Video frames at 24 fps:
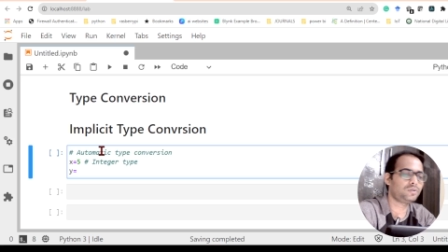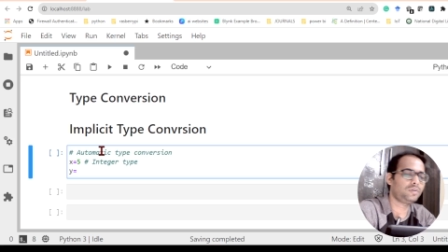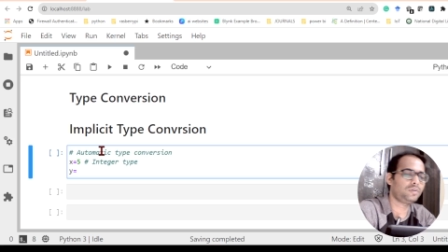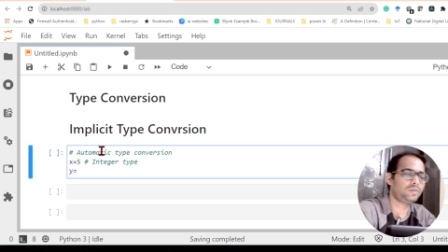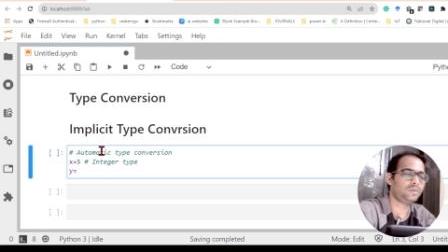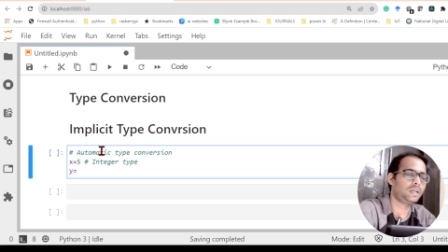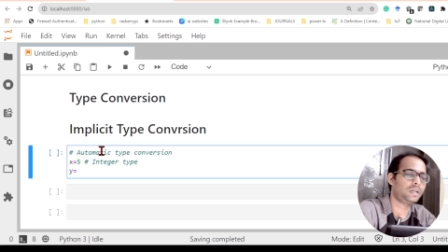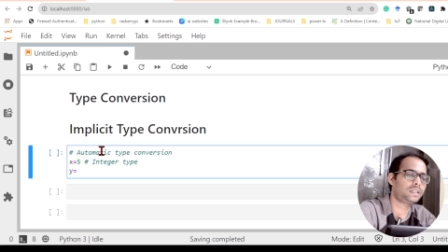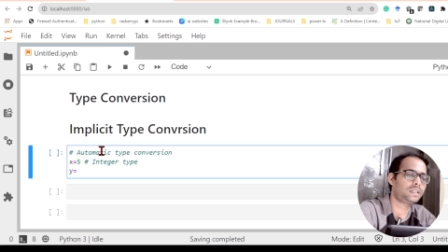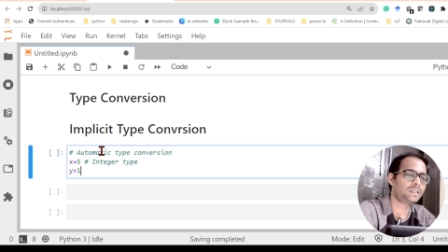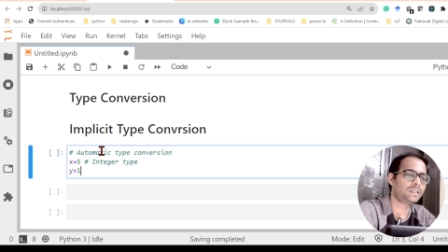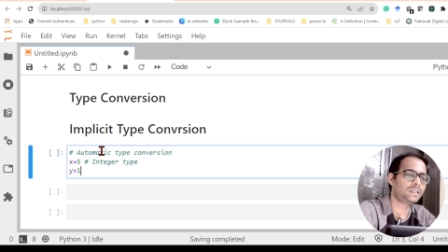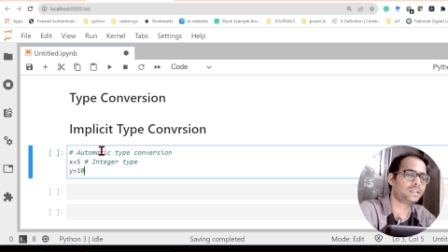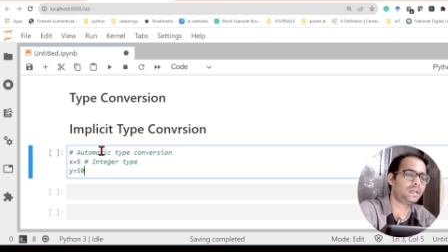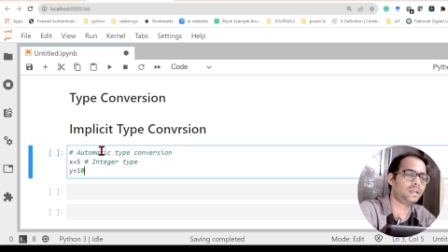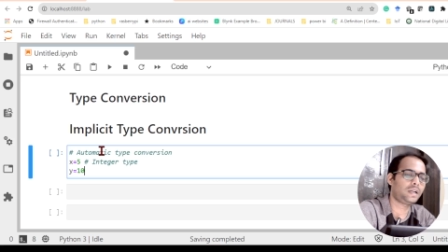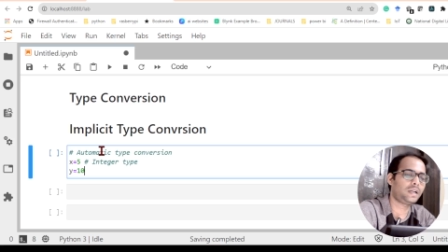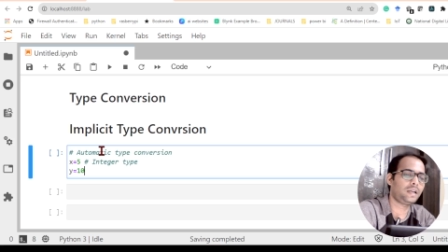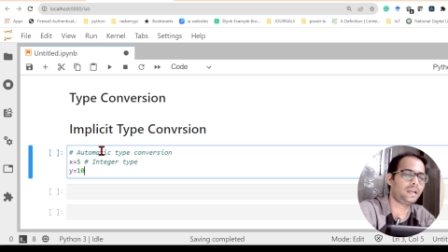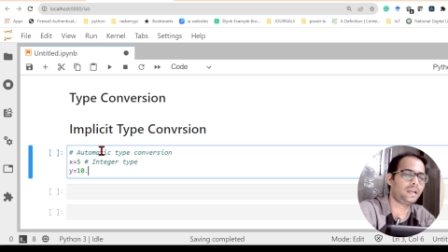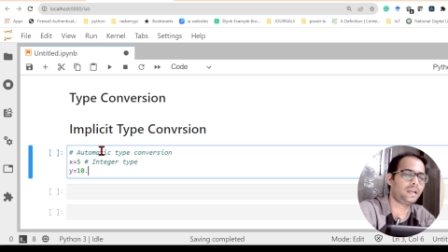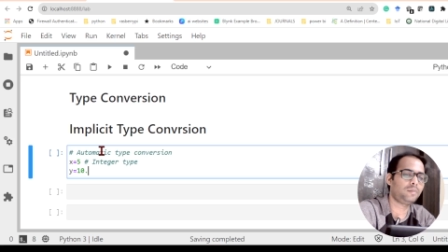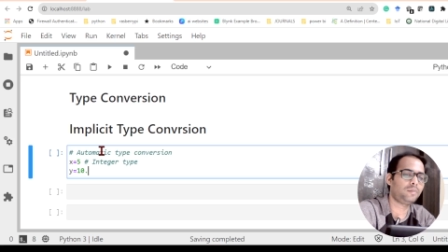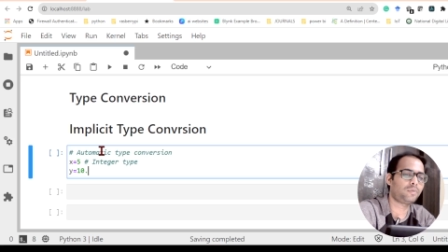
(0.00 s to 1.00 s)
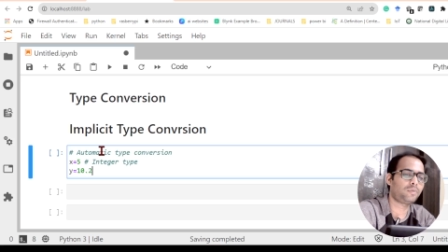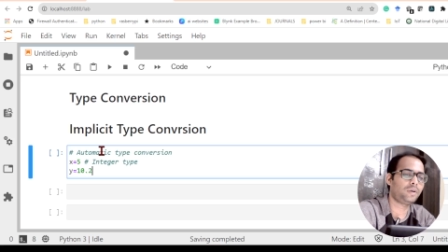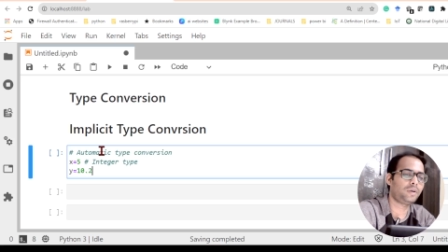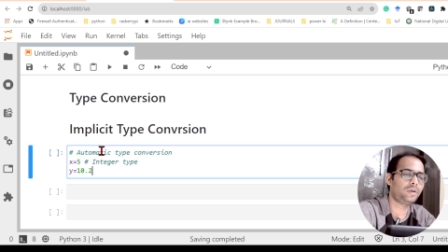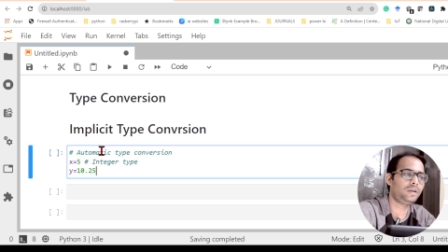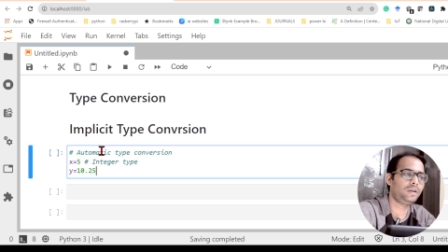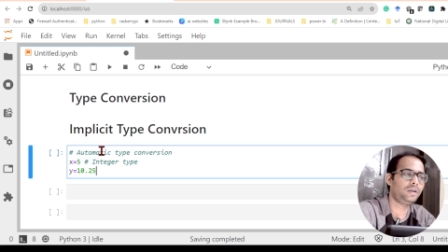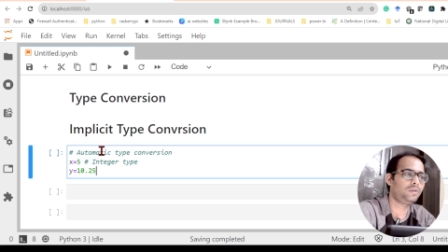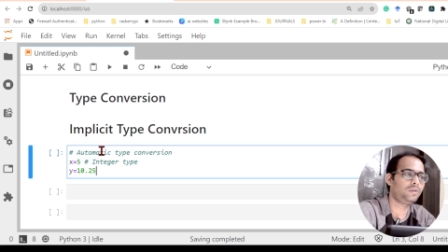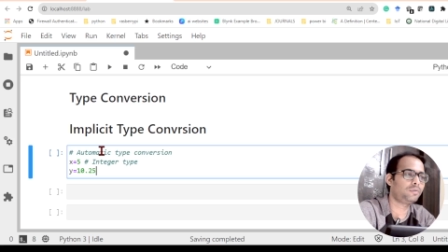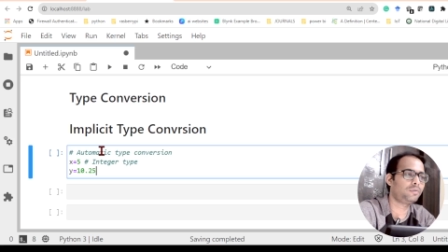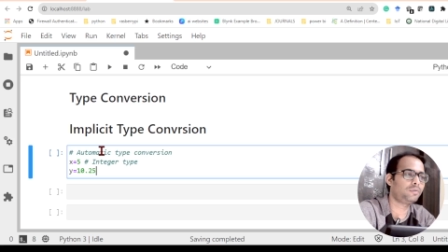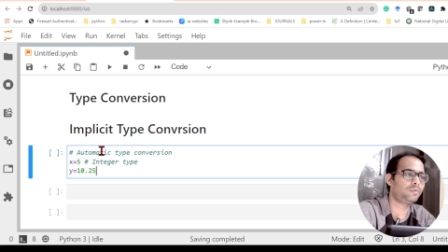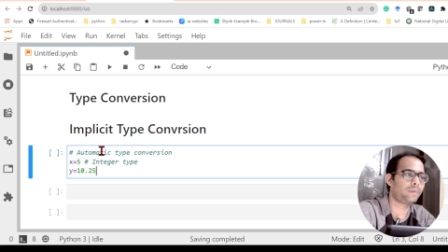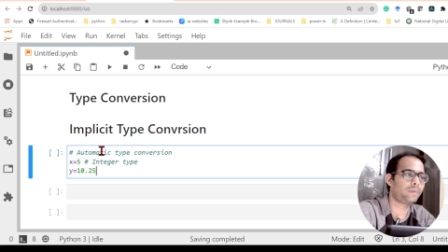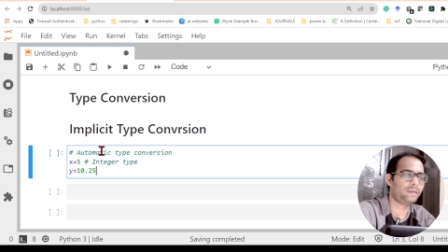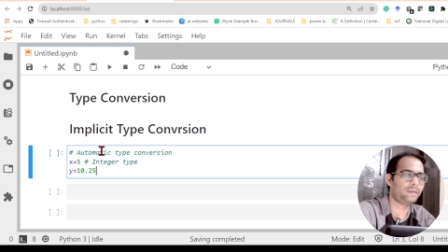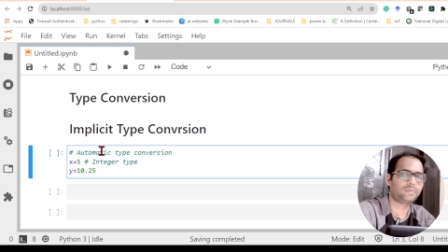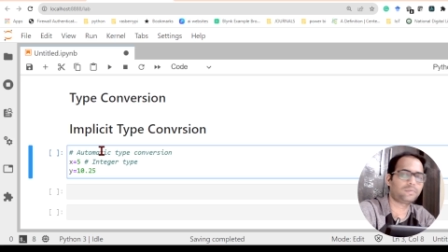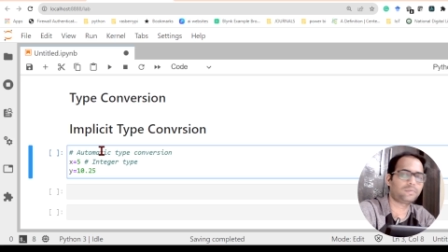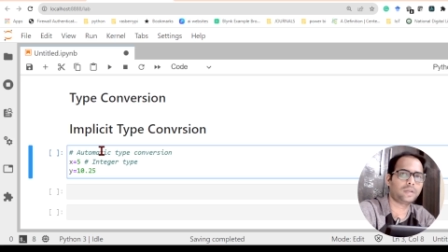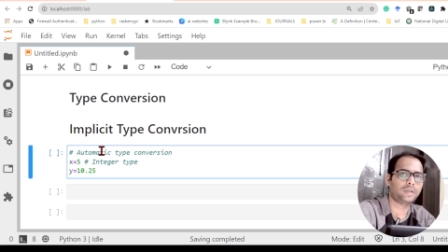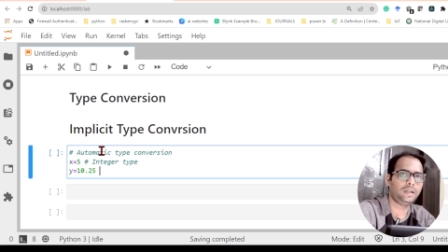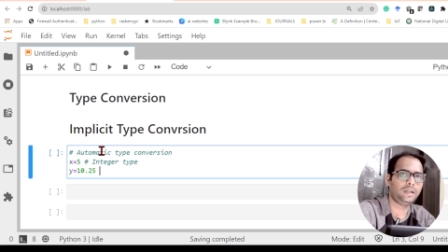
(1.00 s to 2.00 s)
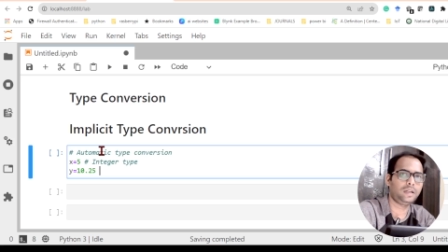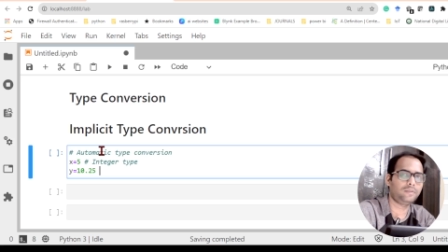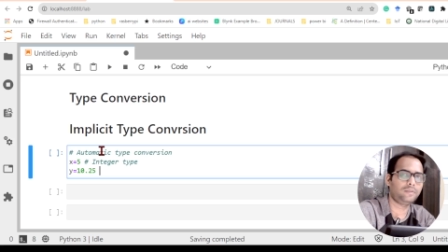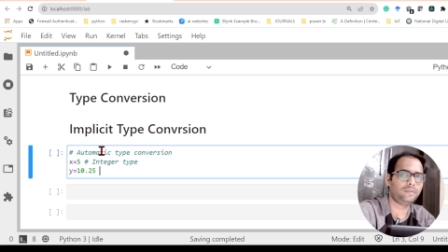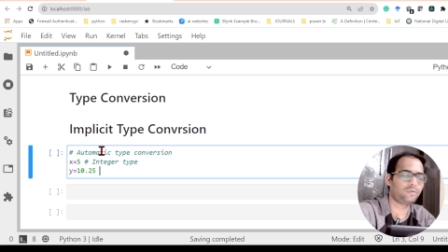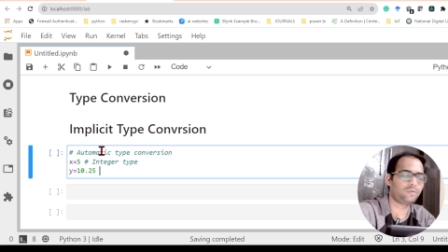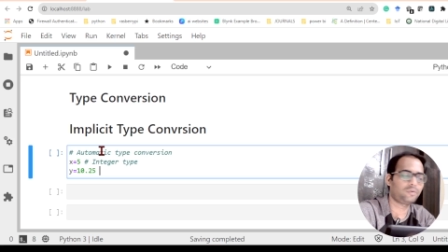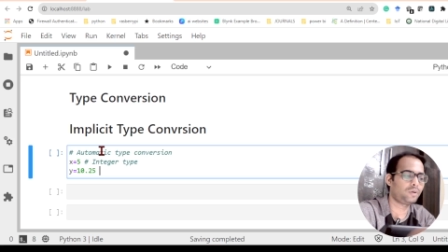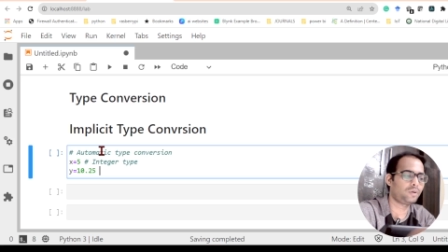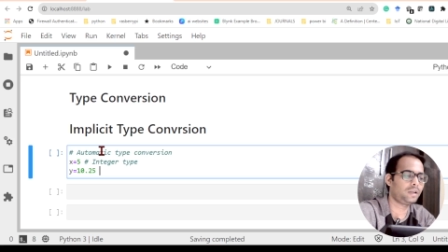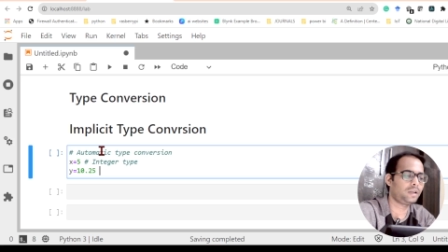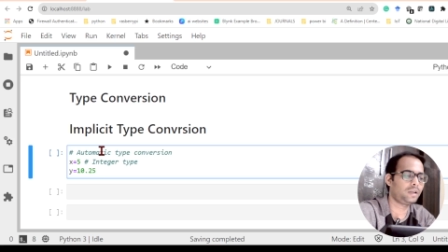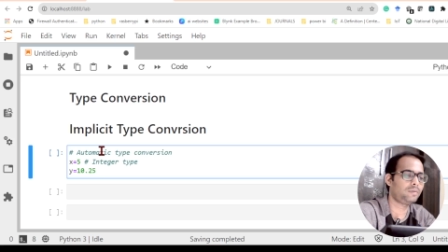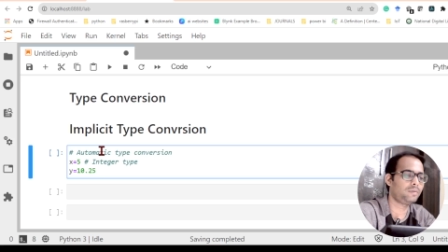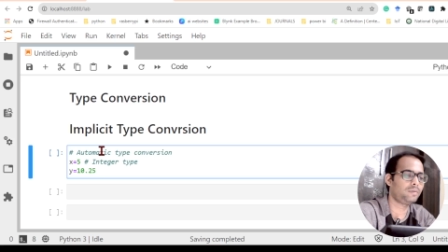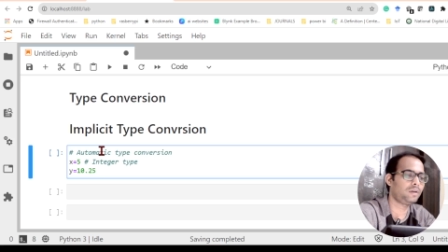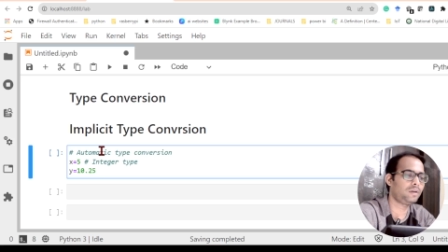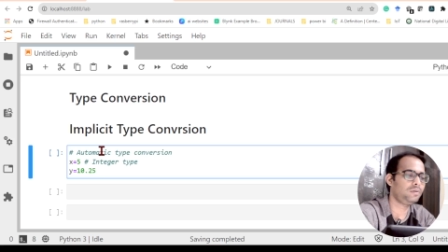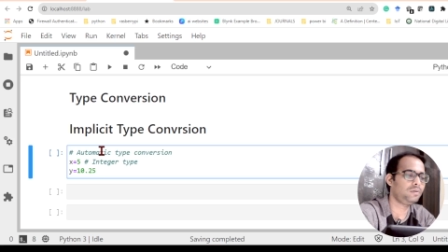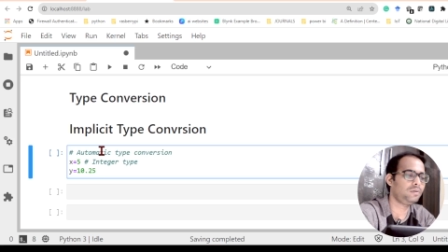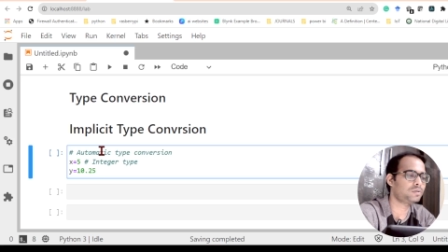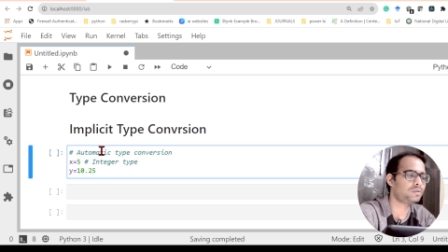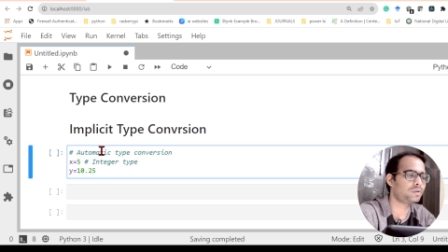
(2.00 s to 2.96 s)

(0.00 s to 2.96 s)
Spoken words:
let's say, 10.25, any floating value.